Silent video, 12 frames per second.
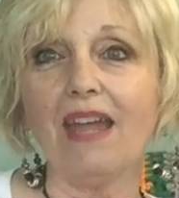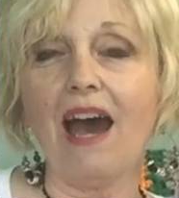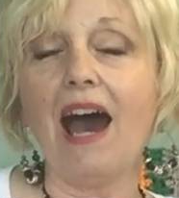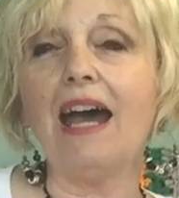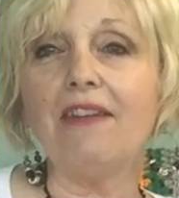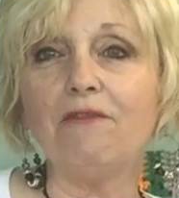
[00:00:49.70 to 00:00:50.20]

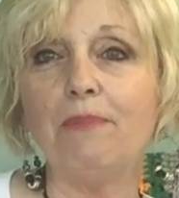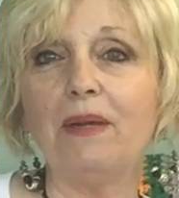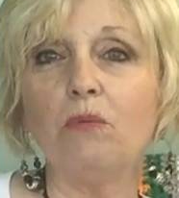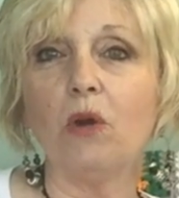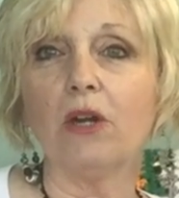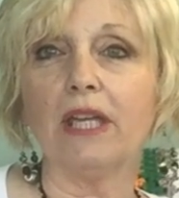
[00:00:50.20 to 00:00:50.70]
I've
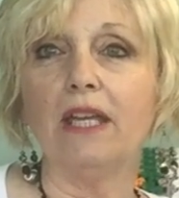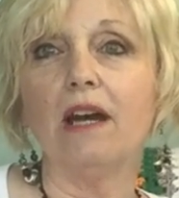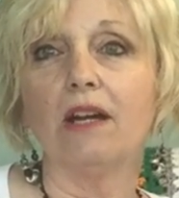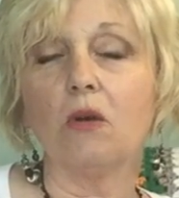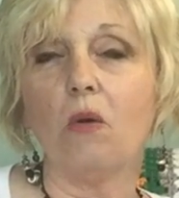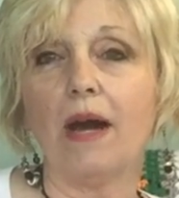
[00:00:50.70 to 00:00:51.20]
been working
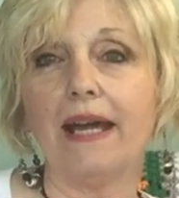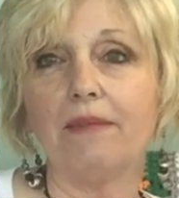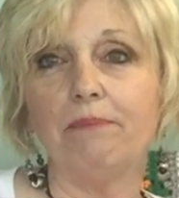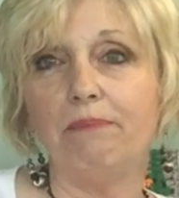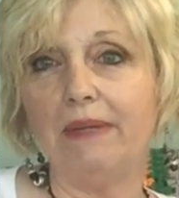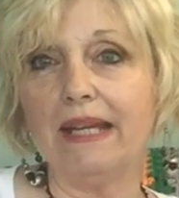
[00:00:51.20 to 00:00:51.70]
on quite a
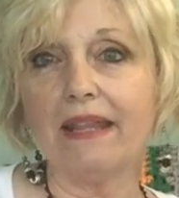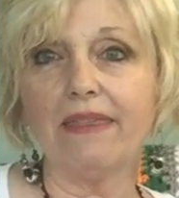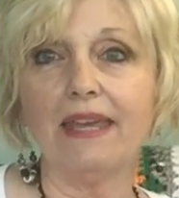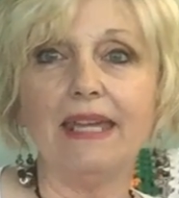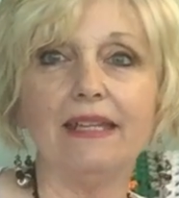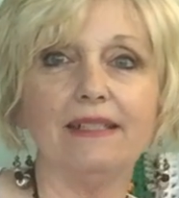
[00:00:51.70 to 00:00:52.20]
bit of
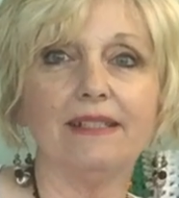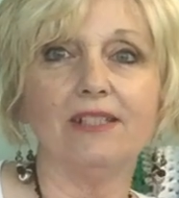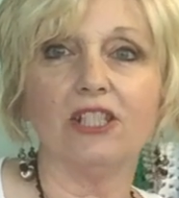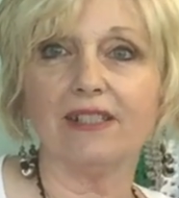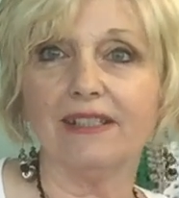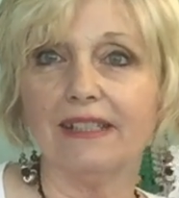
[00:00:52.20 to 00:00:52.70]
things,
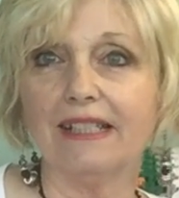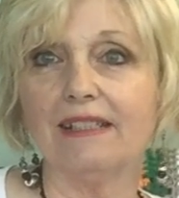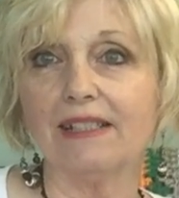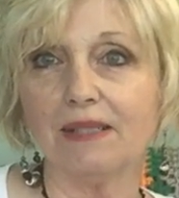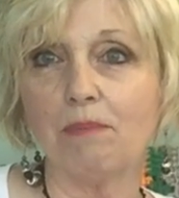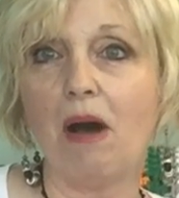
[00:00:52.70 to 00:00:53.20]
just little
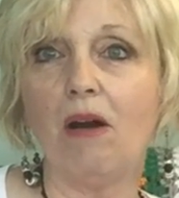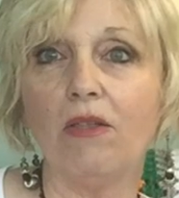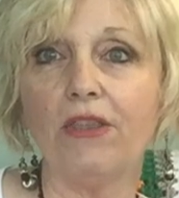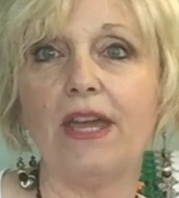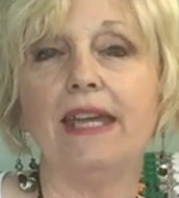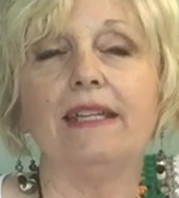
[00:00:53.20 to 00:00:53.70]
small
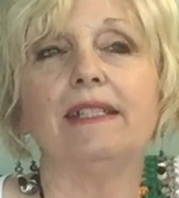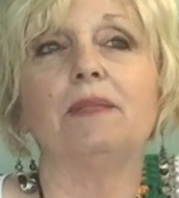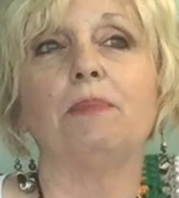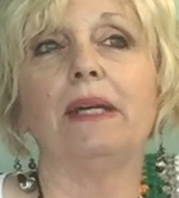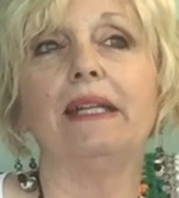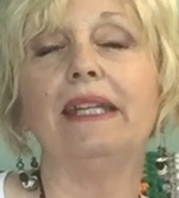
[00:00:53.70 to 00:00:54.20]
things,
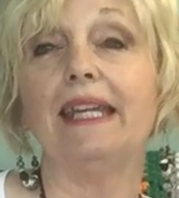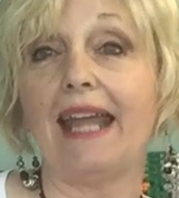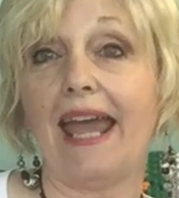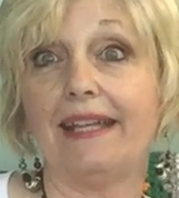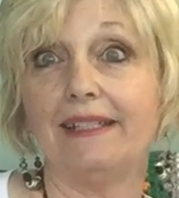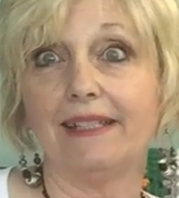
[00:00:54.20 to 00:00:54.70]
but it
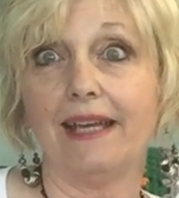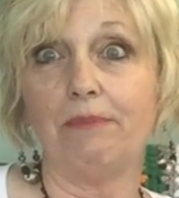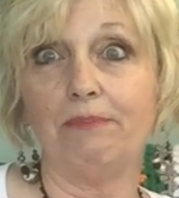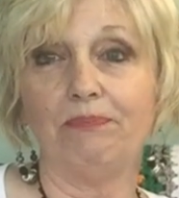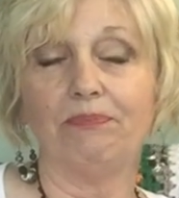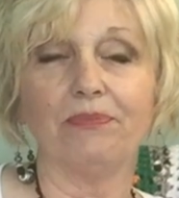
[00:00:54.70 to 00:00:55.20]
adds up,
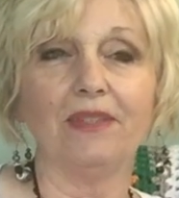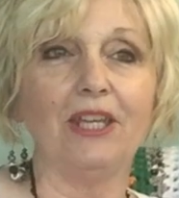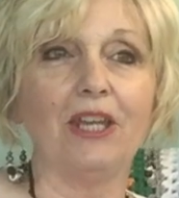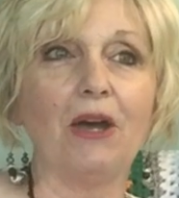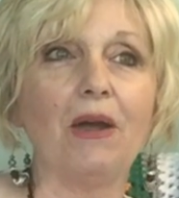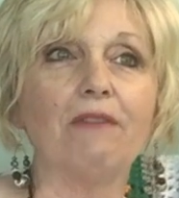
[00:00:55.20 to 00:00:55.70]
you
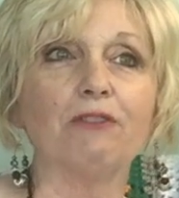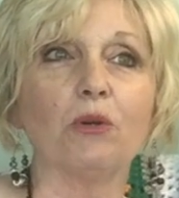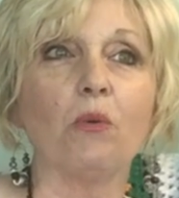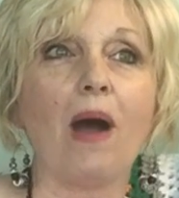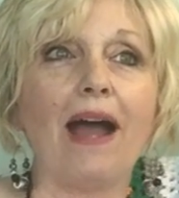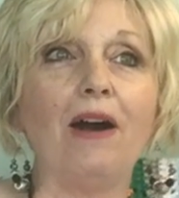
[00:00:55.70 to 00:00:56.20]
know, after a
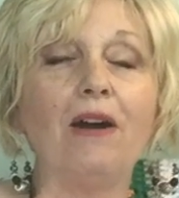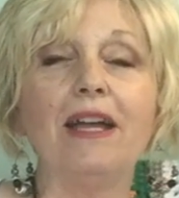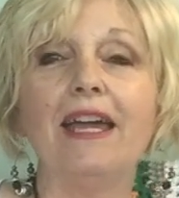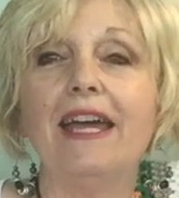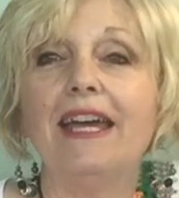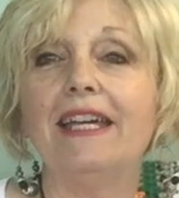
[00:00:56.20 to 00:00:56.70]
while.
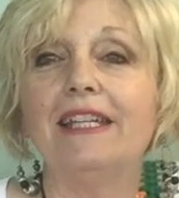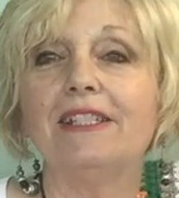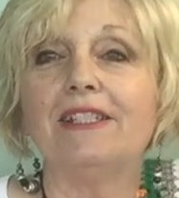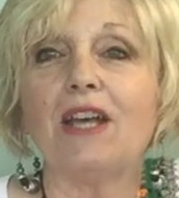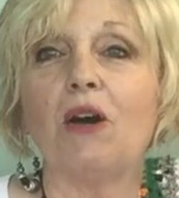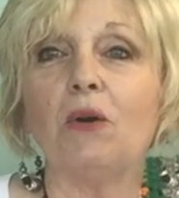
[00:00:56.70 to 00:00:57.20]

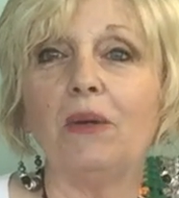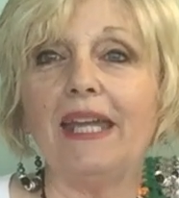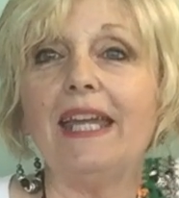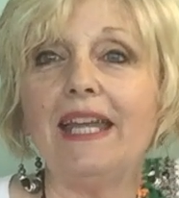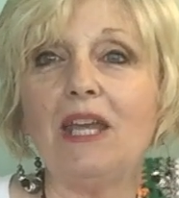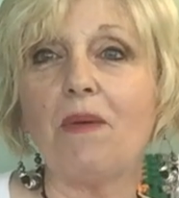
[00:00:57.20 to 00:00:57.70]
So
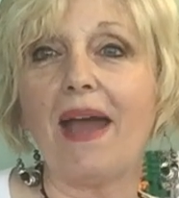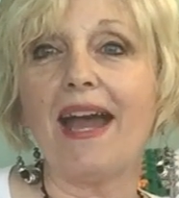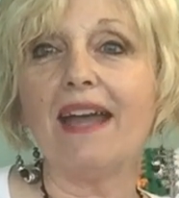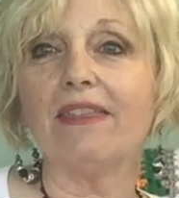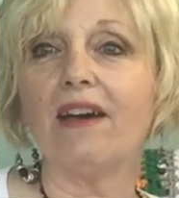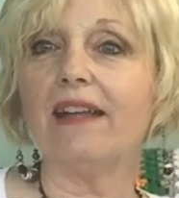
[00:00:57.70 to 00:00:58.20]
anyway,
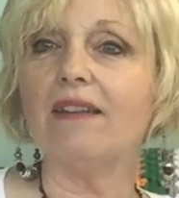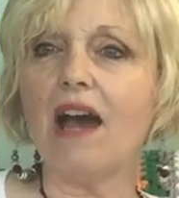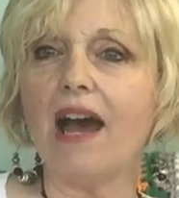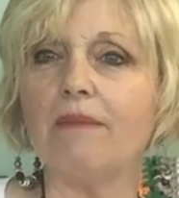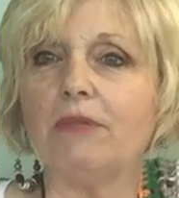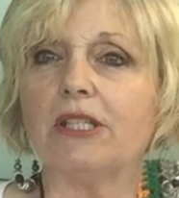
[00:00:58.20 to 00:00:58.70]
I thought
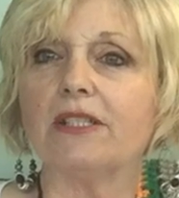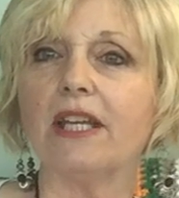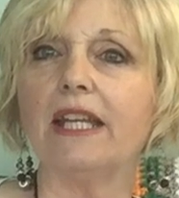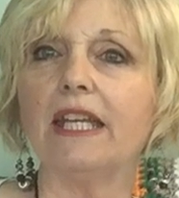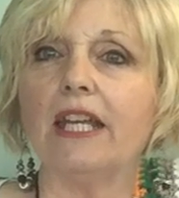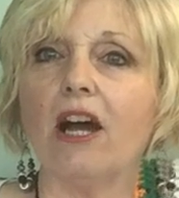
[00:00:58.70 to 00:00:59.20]
I'm just going
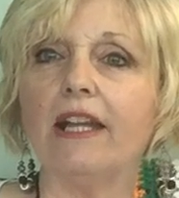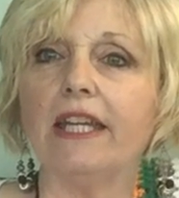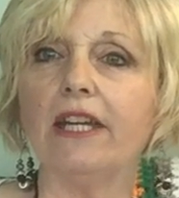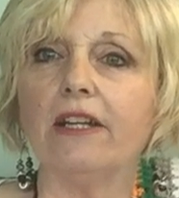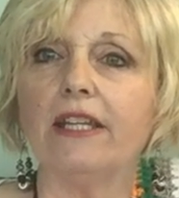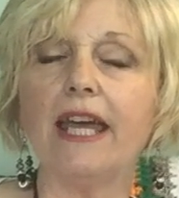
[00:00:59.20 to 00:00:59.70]
to get on
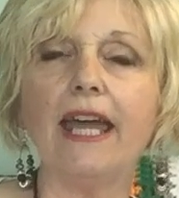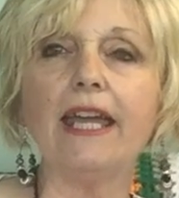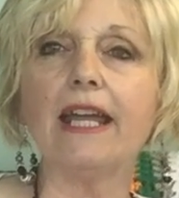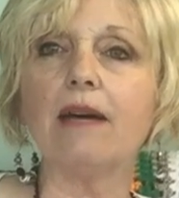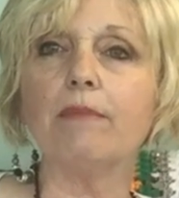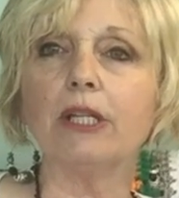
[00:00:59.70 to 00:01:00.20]
here today,
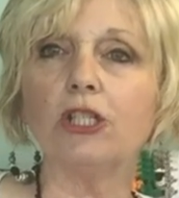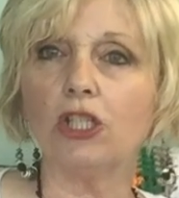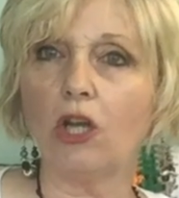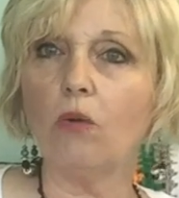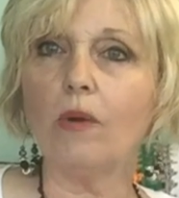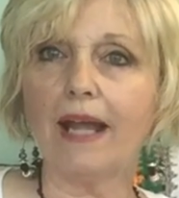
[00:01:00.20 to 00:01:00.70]
and I'm going to
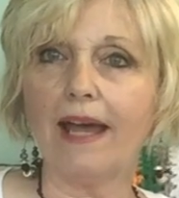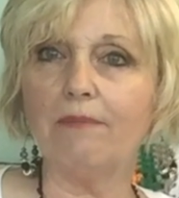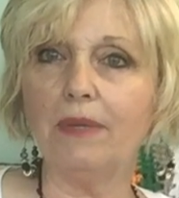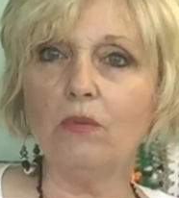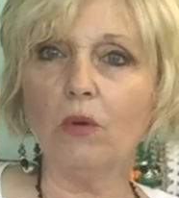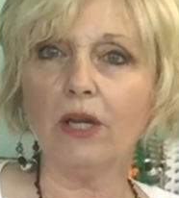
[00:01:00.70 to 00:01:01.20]
show what I've
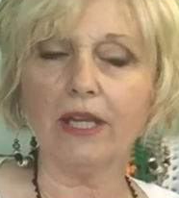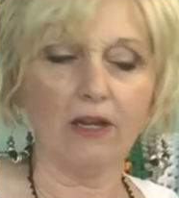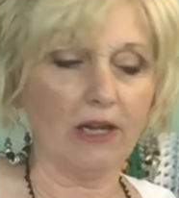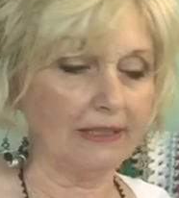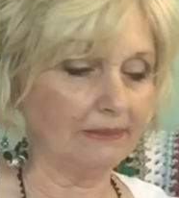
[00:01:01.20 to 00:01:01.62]
been working on.